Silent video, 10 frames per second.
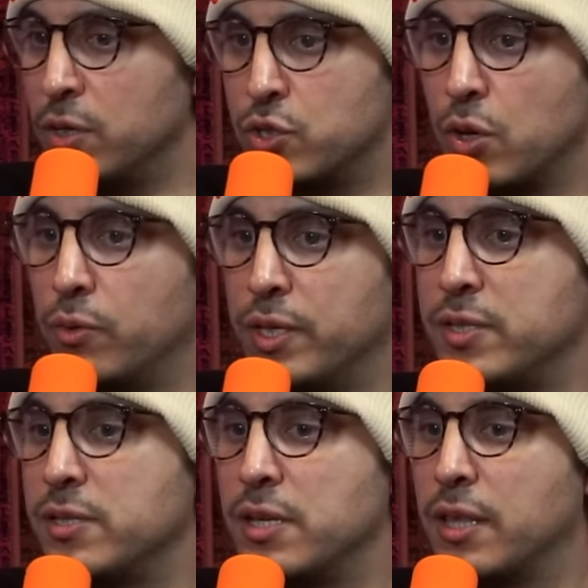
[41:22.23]
So
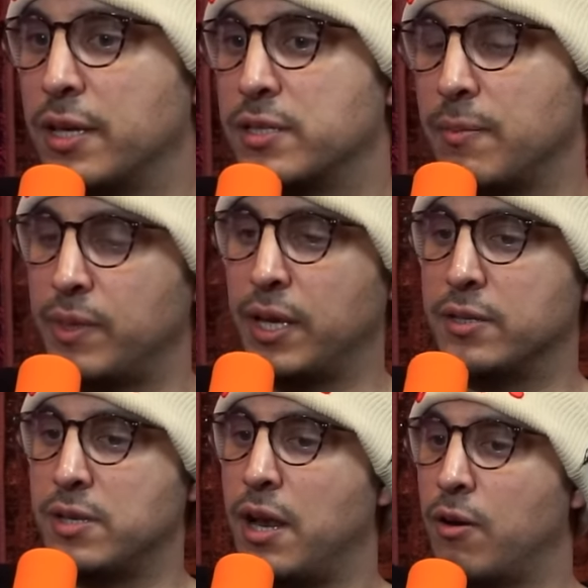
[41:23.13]
this isn't like something
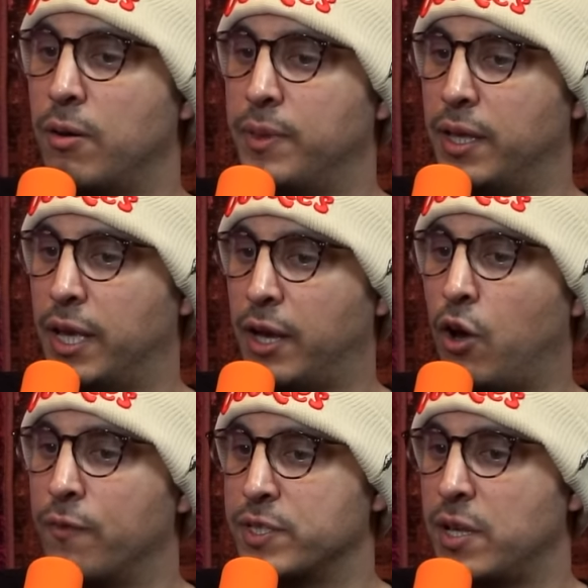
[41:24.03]
as an Arab that like
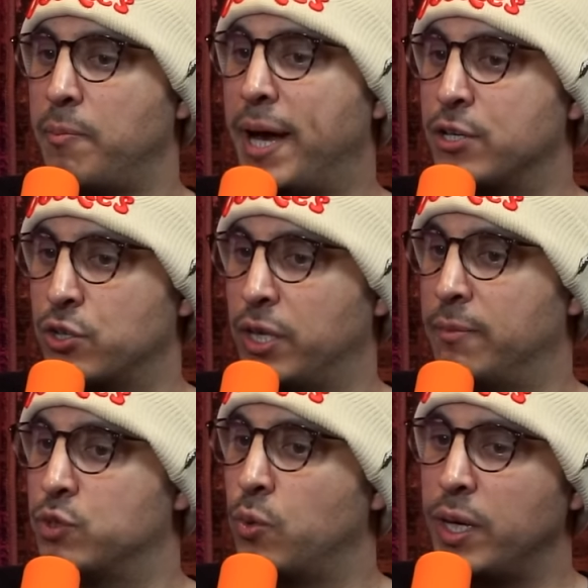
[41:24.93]
all of a sudden magically
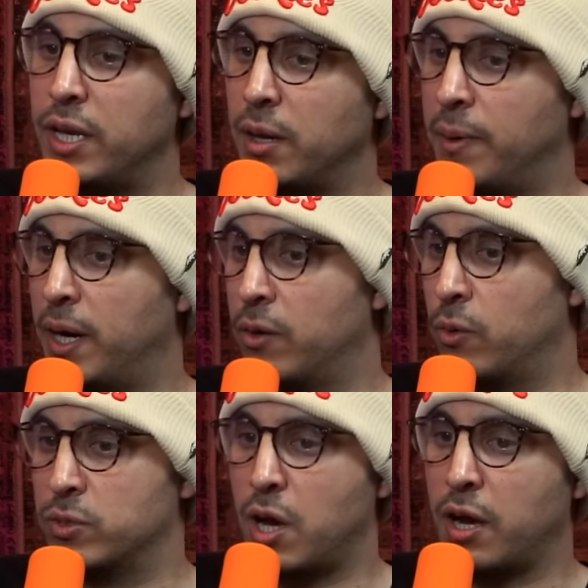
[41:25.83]
I'm tweeting about
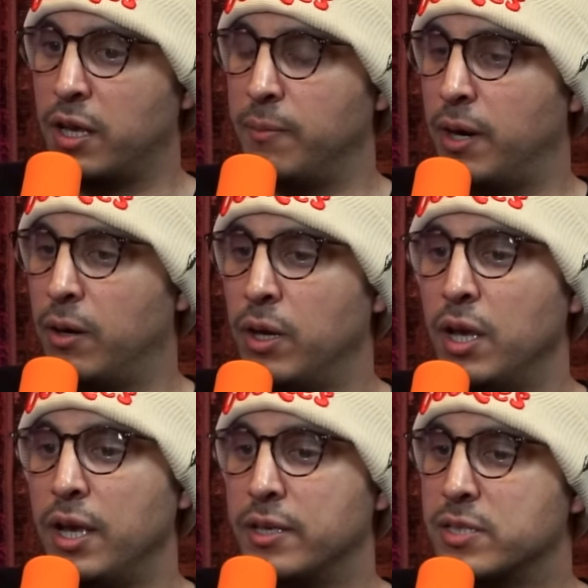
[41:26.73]
or talking about
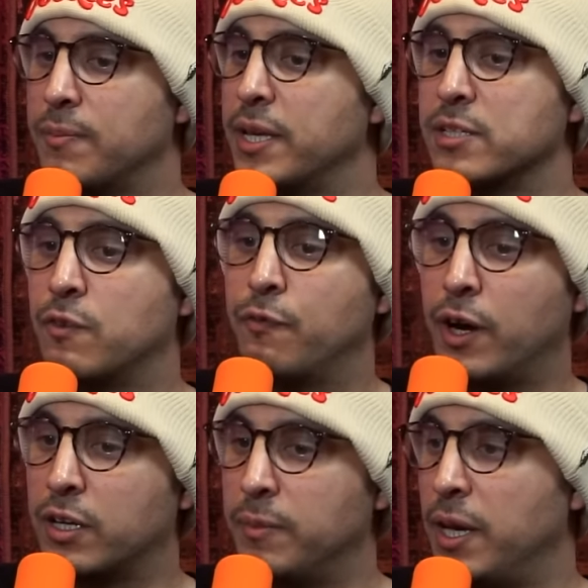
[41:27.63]
is something that's
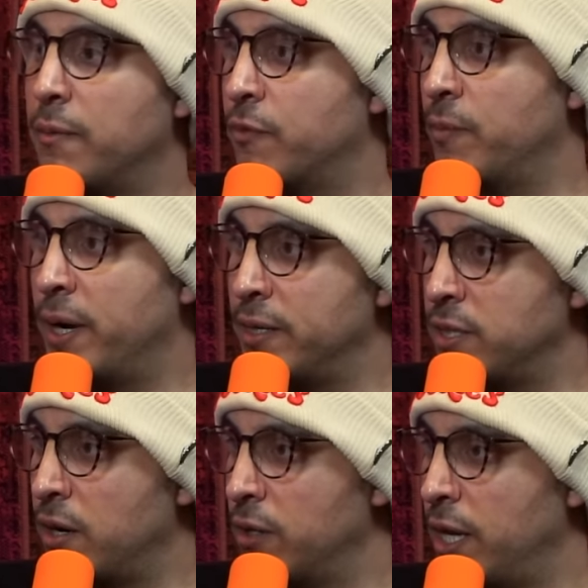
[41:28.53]
fucked me up for my entire